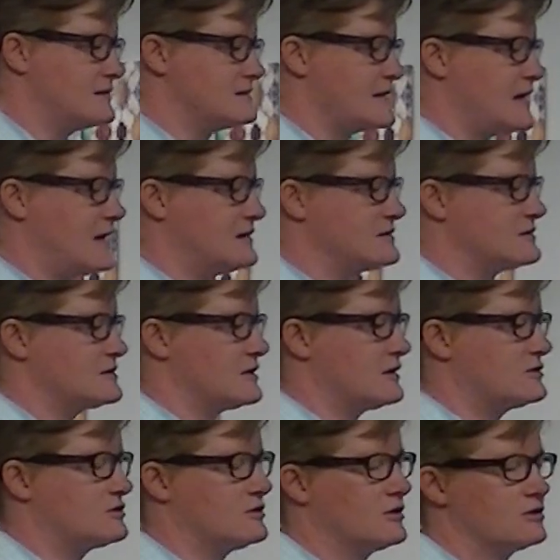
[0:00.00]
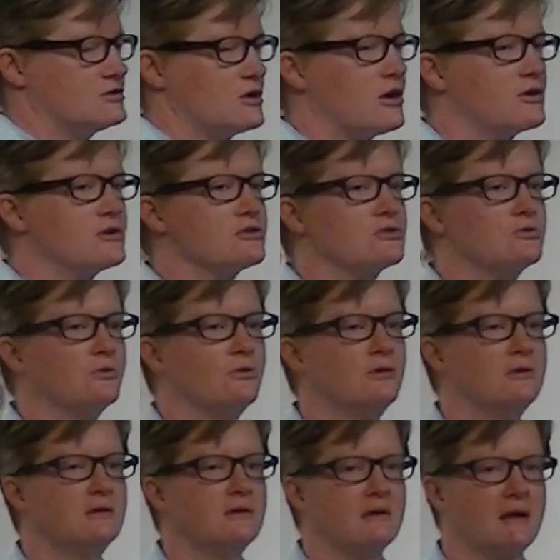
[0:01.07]
attends a, uh, the charter
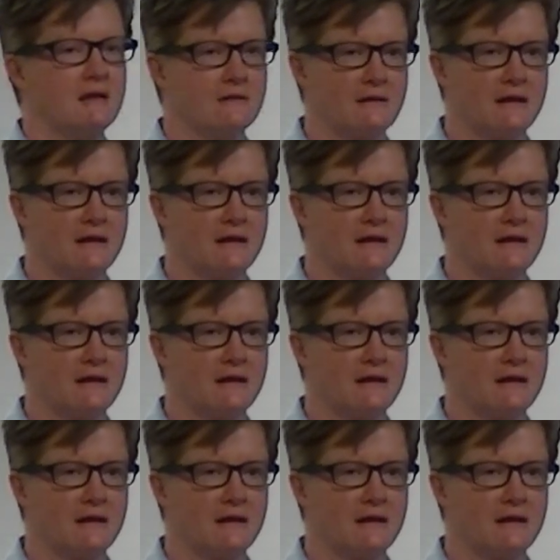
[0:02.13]
school in